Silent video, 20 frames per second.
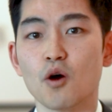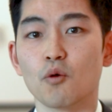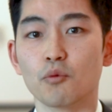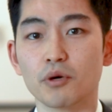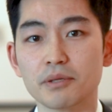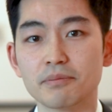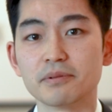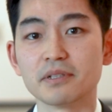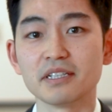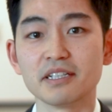
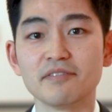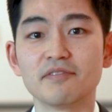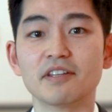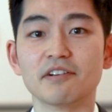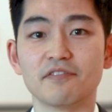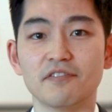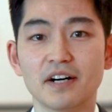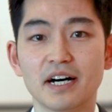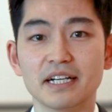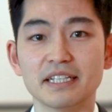we believe the
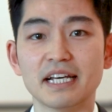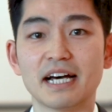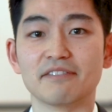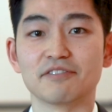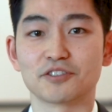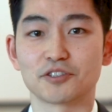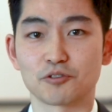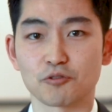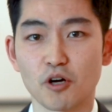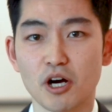Fed have
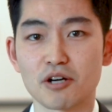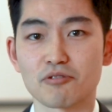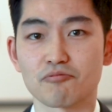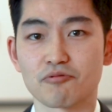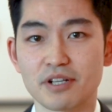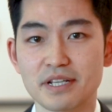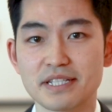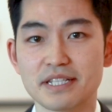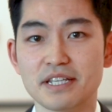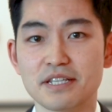strong
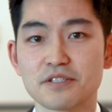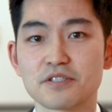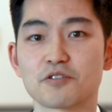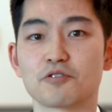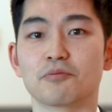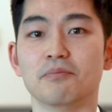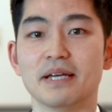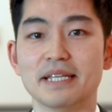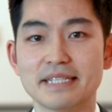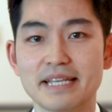reasons
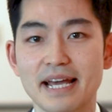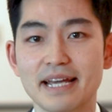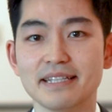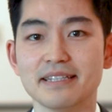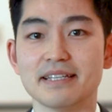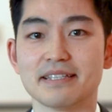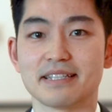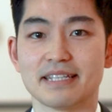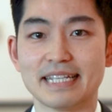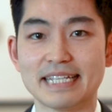to maintain
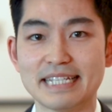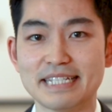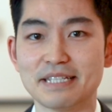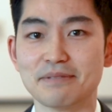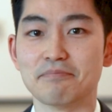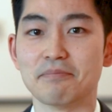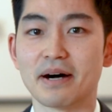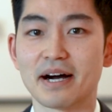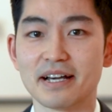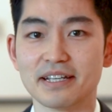its
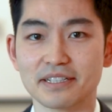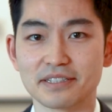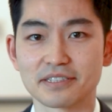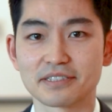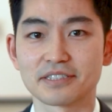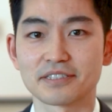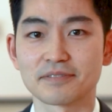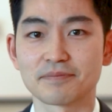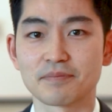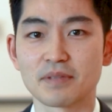easing
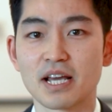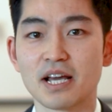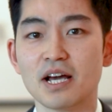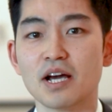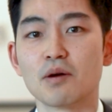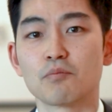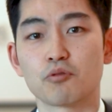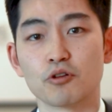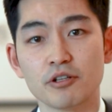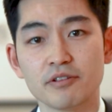bias.
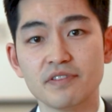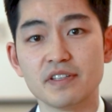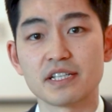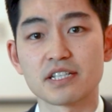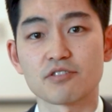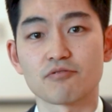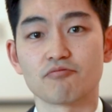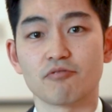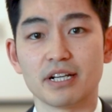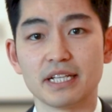
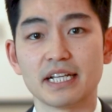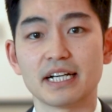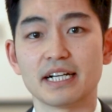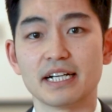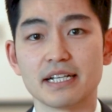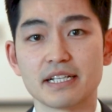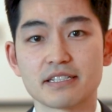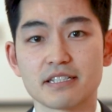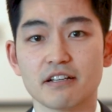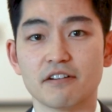Previous rate
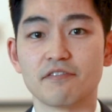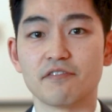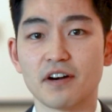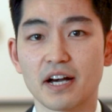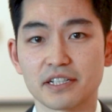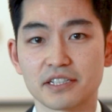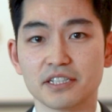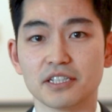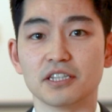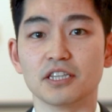hikes
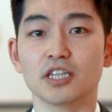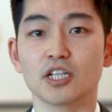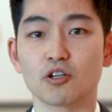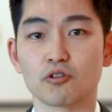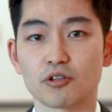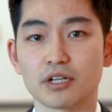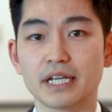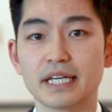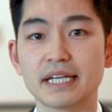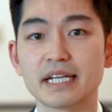affected
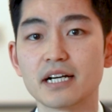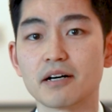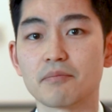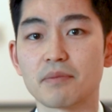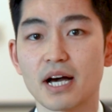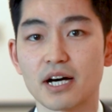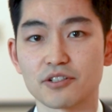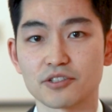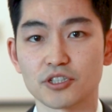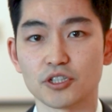lower-income
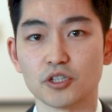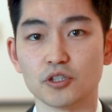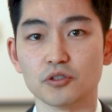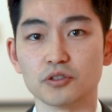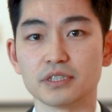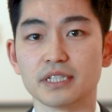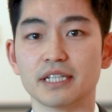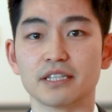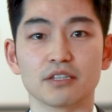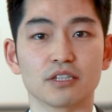
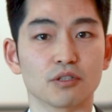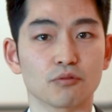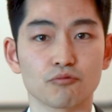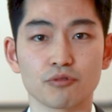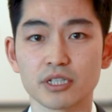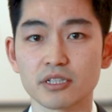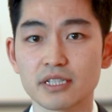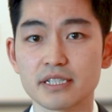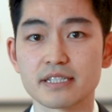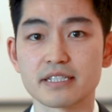households and the
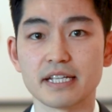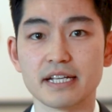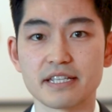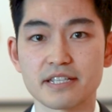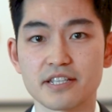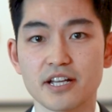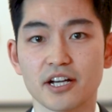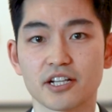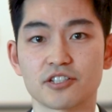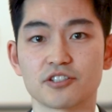real estate
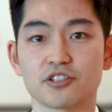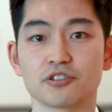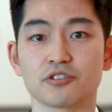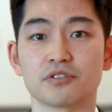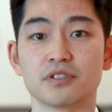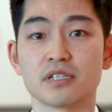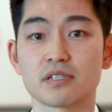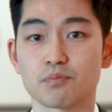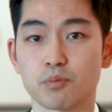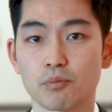sector
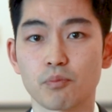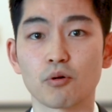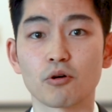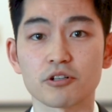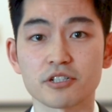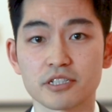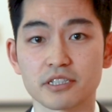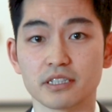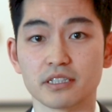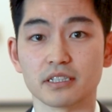
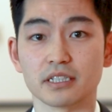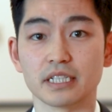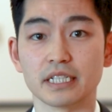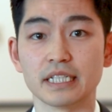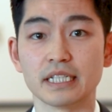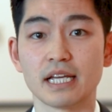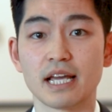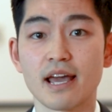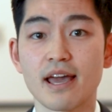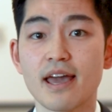
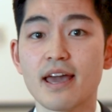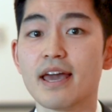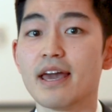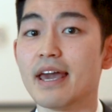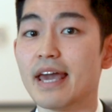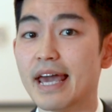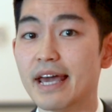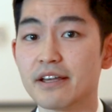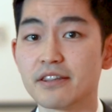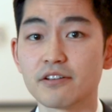disproportionately,
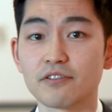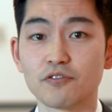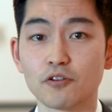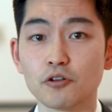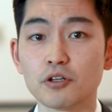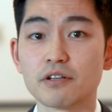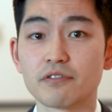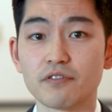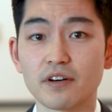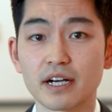and the
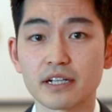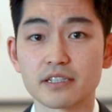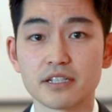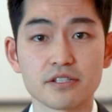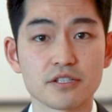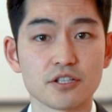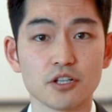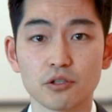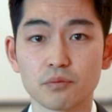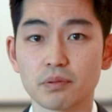full effect
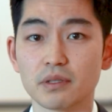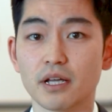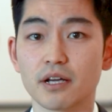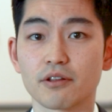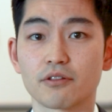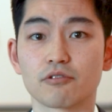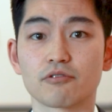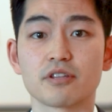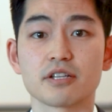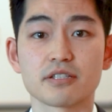is still playing
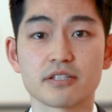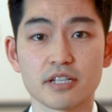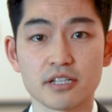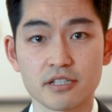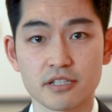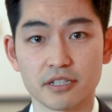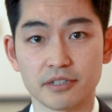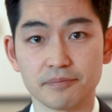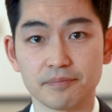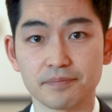through the
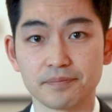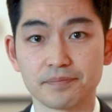system.